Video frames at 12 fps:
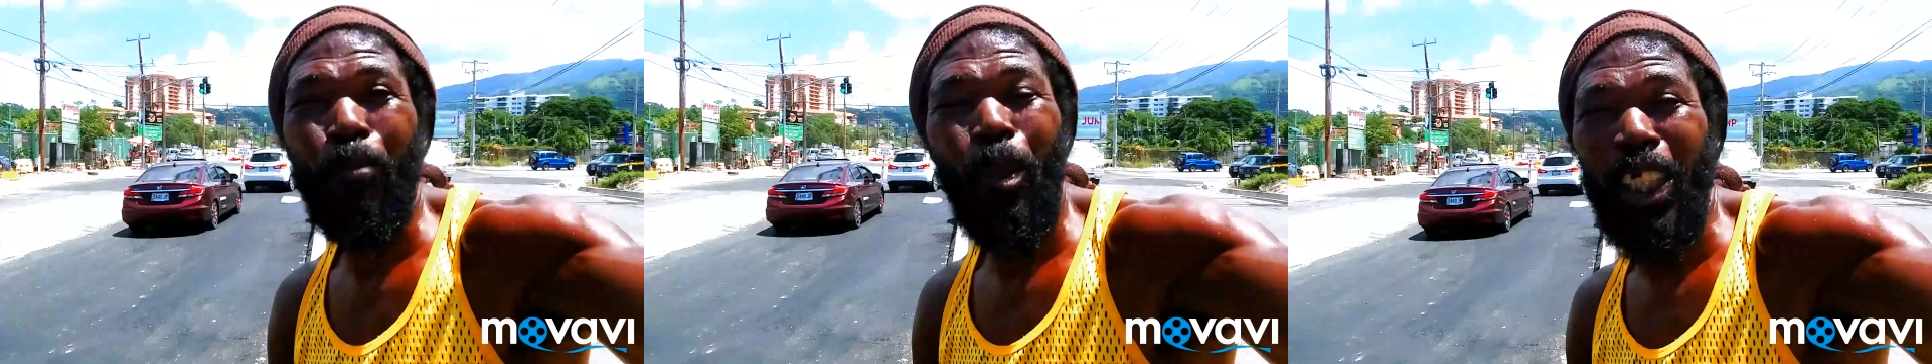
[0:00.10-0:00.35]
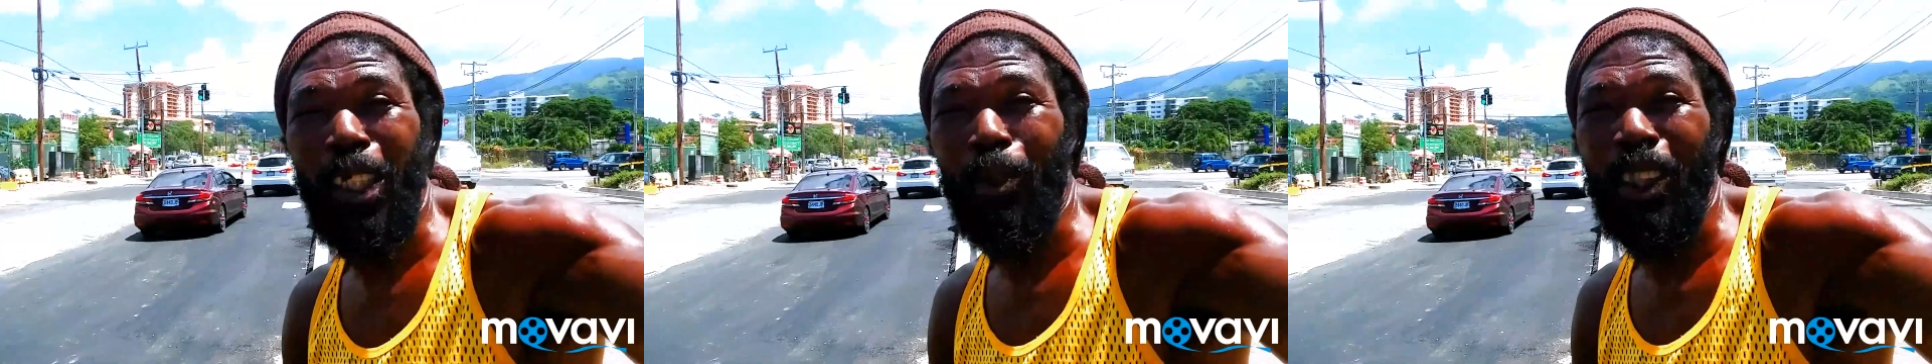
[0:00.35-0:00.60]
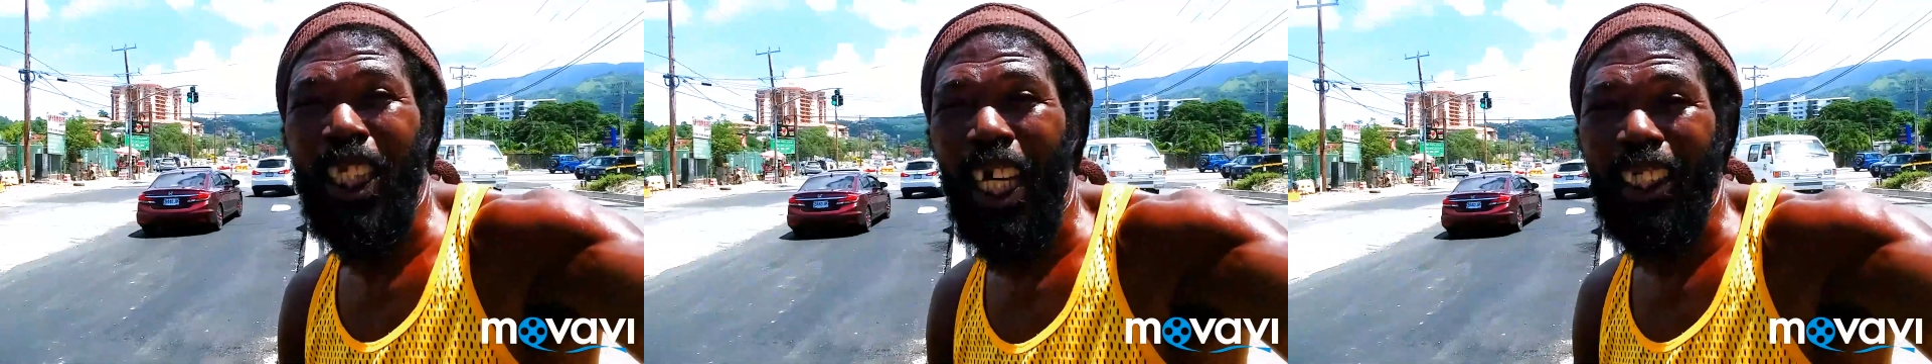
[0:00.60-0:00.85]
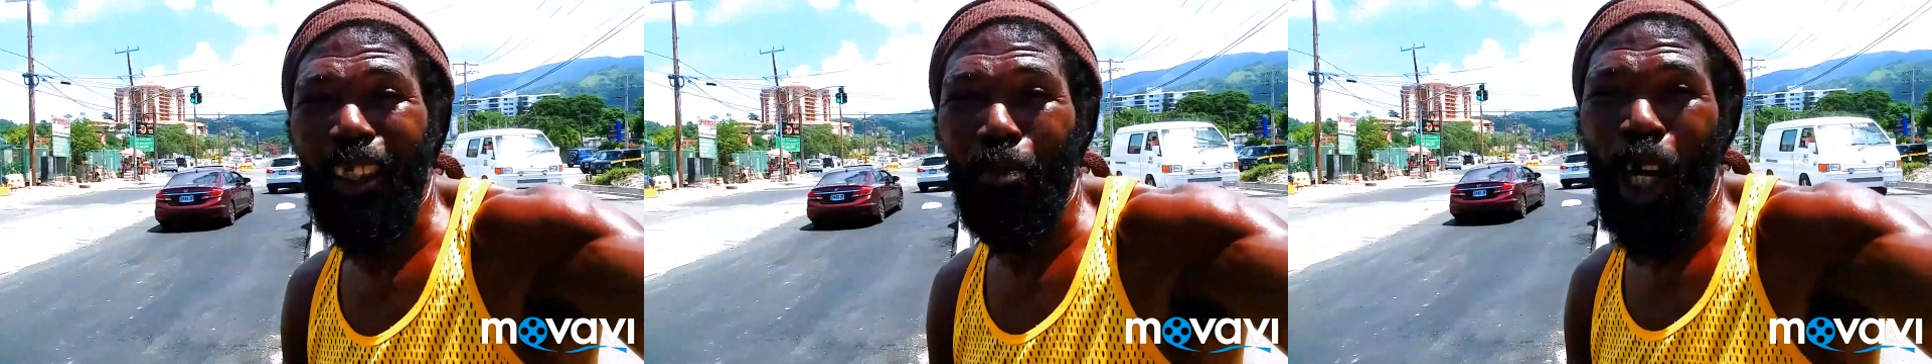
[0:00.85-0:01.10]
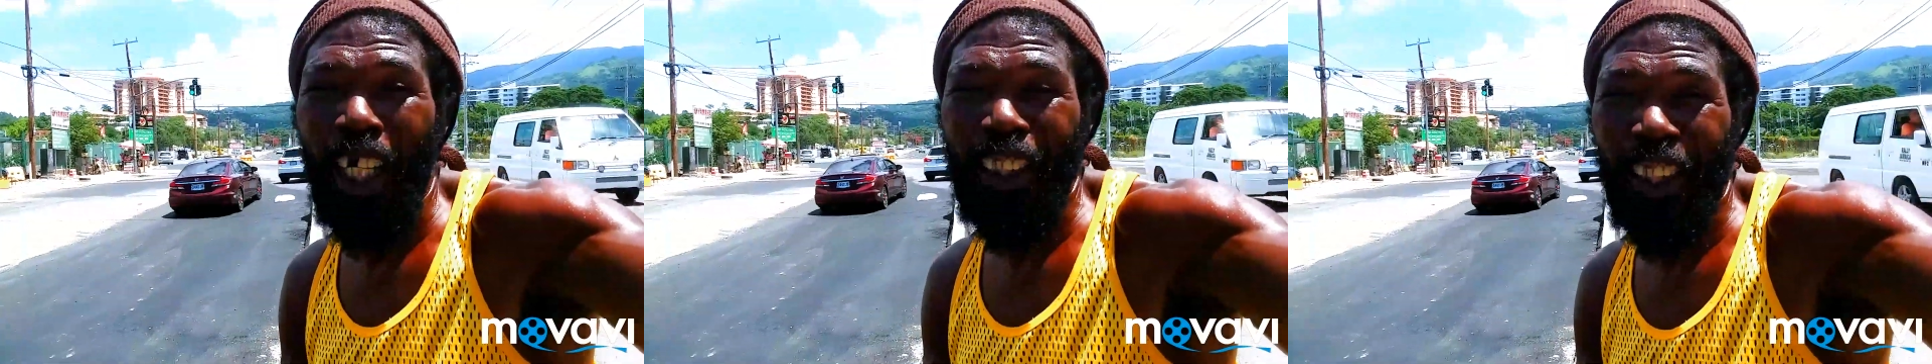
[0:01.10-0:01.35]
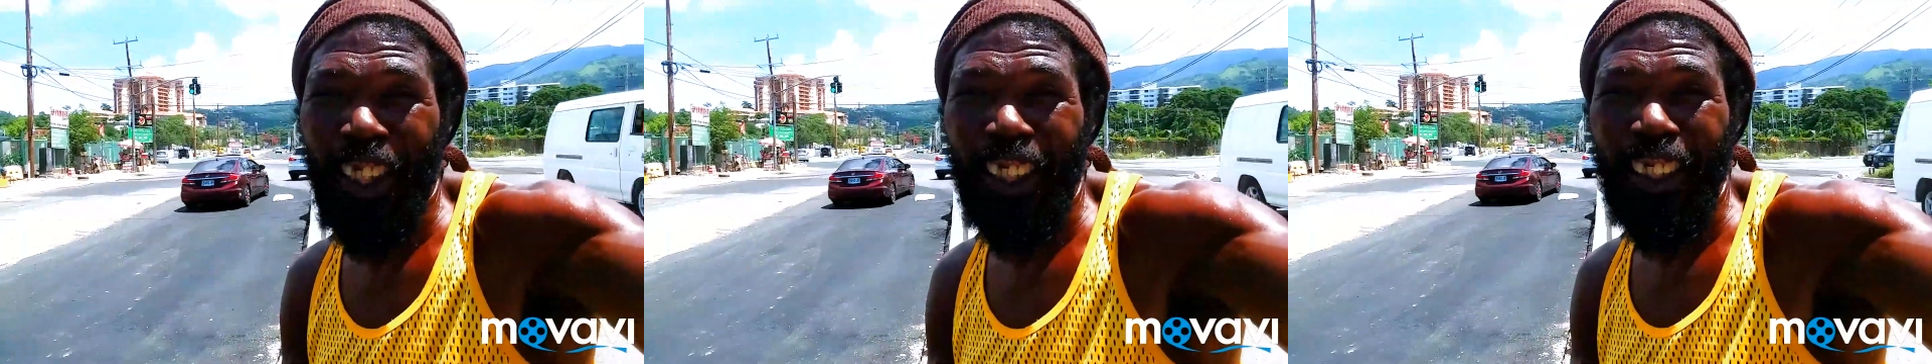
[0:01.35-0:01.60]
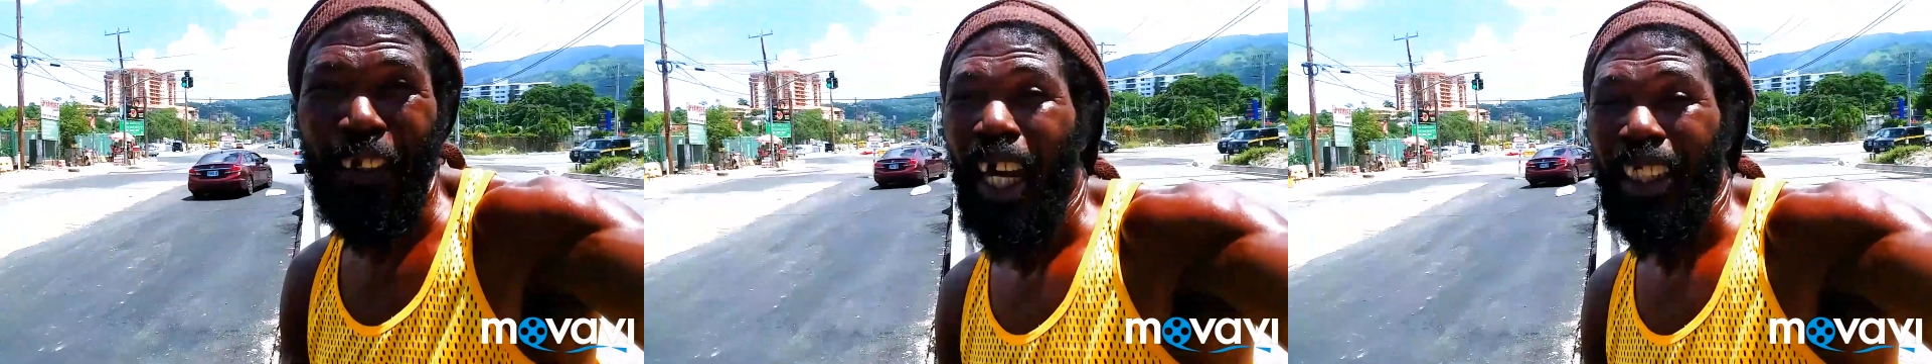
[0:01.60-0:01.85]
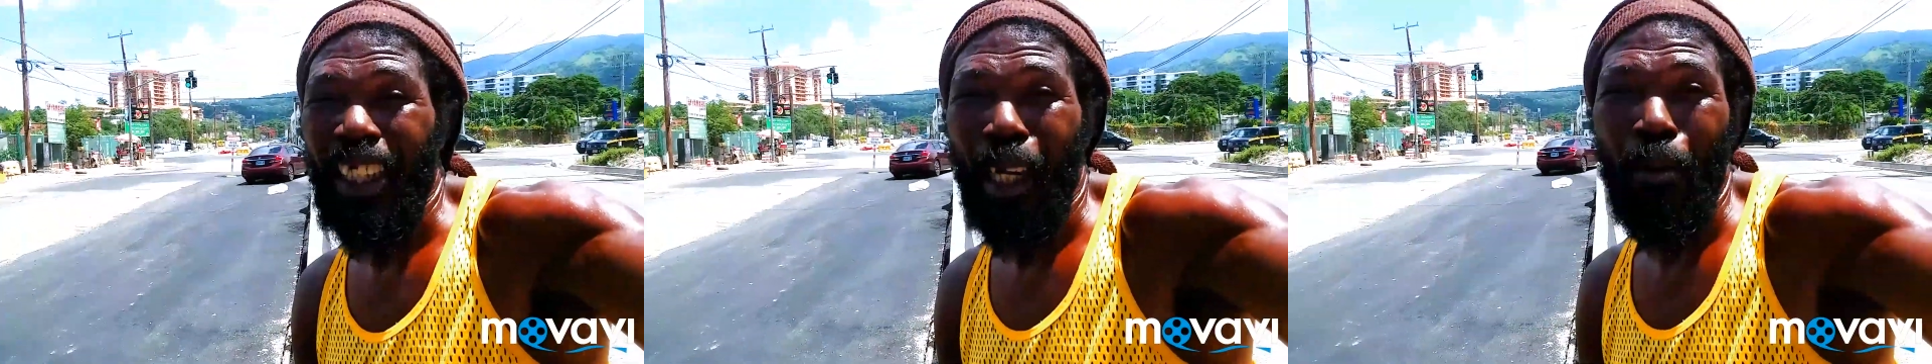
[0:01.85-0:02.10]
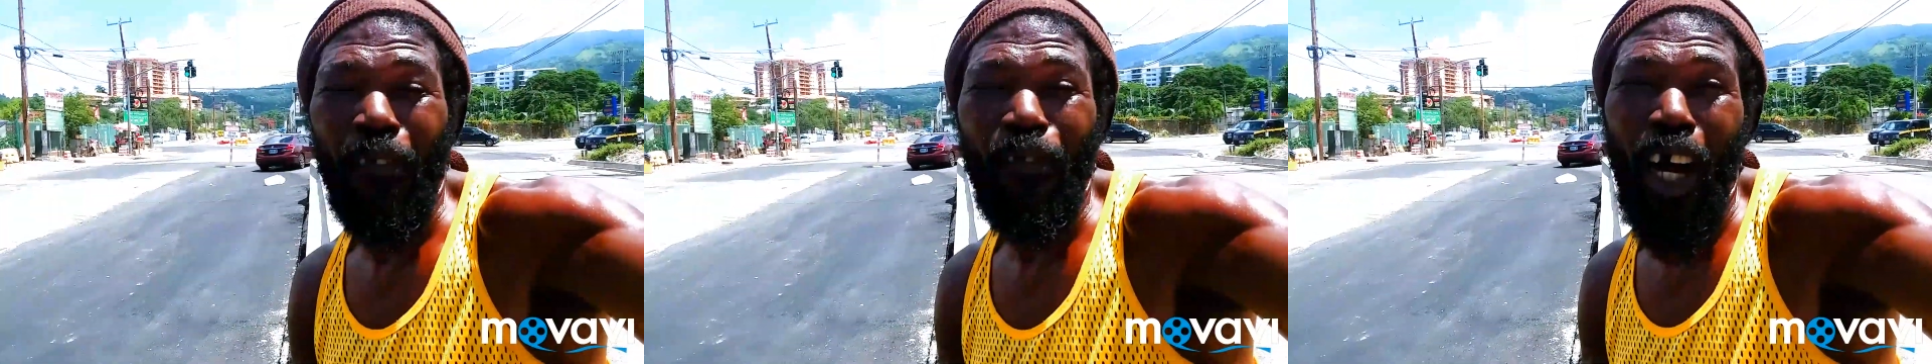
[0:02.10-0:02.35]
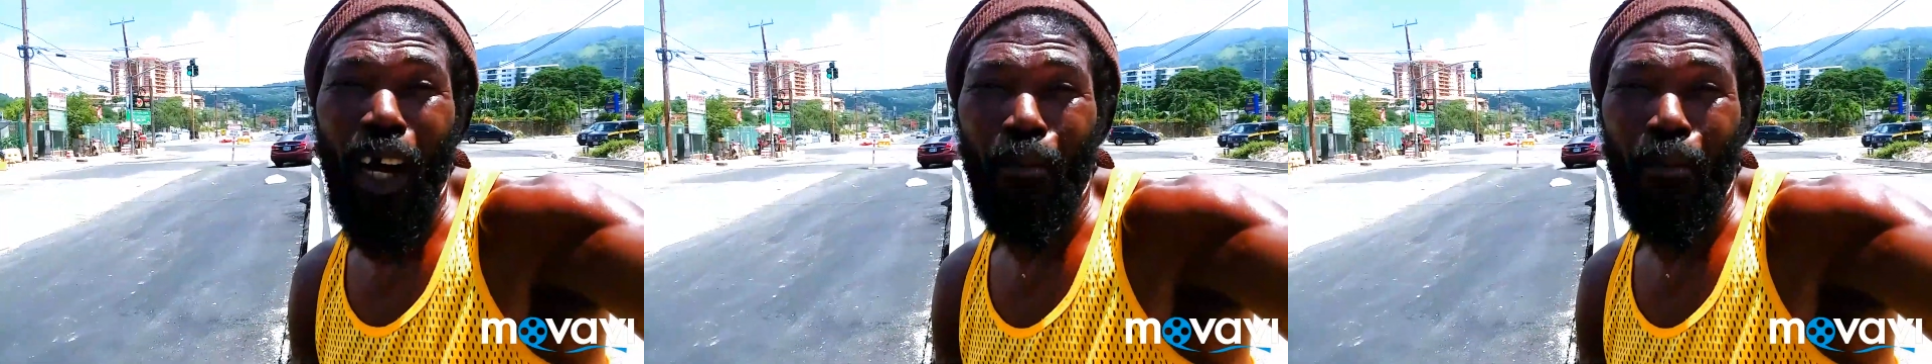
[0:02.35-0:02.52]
My name is Daniel Marshall and I'm a